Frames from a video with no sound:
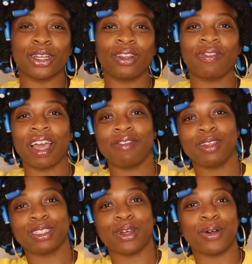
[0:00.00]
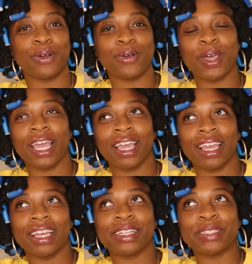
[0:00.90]
35 years old,
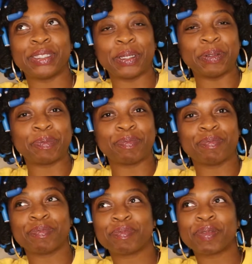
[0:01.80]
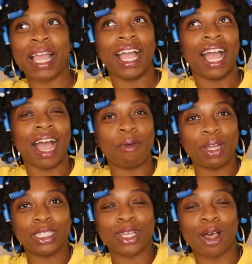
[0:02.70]
and I
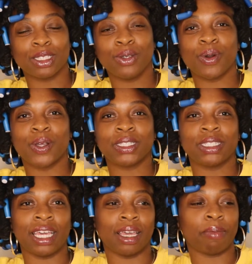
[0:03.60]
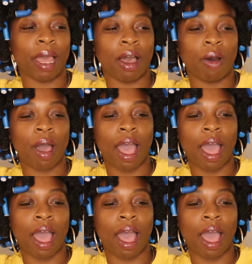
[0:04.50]
want to talk to you all today about